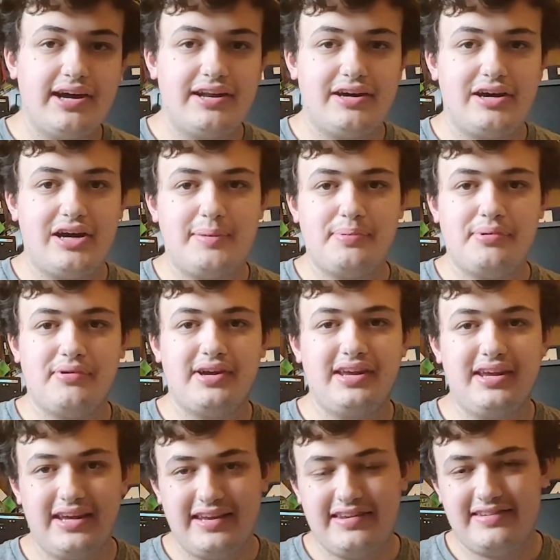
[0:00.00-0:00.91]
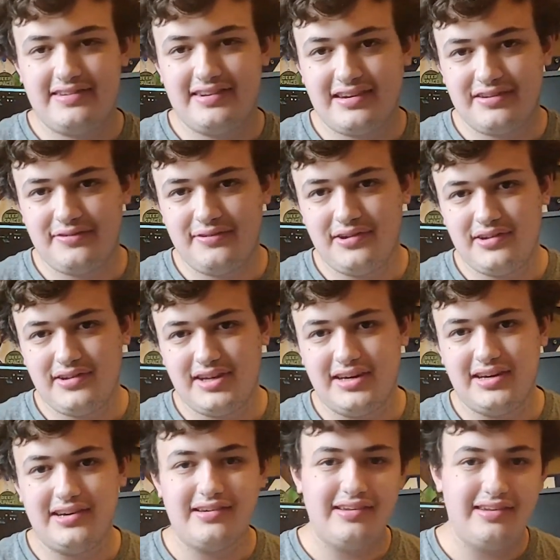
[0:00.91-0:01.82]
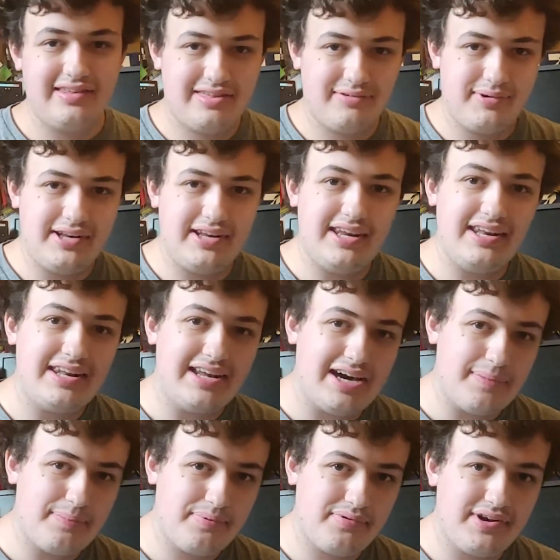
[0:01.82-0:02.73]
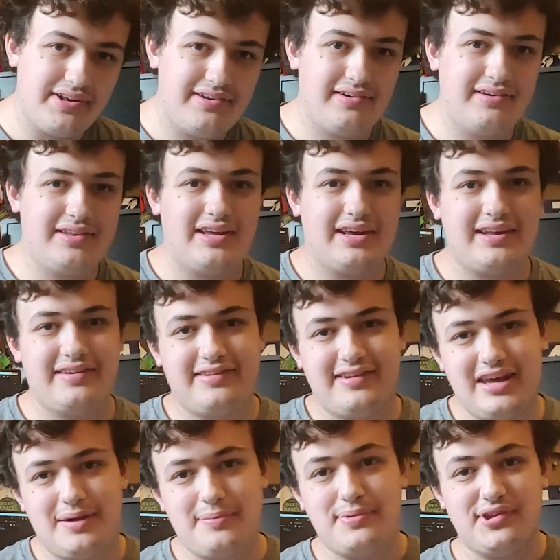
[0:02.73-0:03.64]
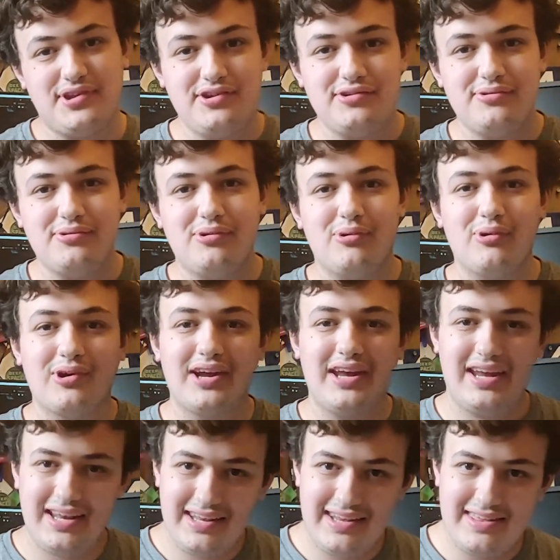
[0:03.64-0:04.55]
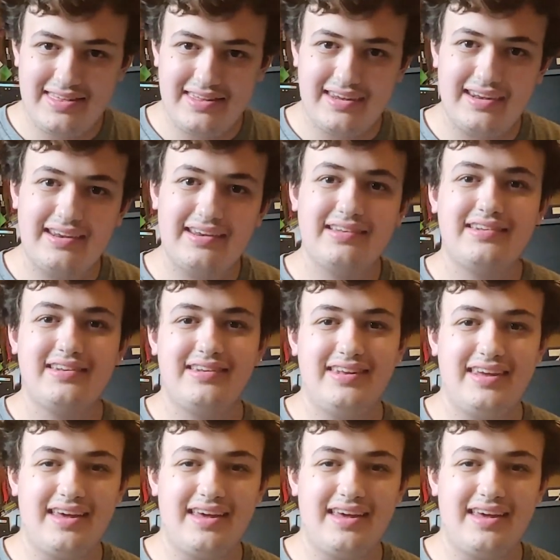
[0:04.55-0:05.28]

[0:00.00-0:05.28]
how to operate a 6-foot-tall 3D knot printer that can stab you or anything to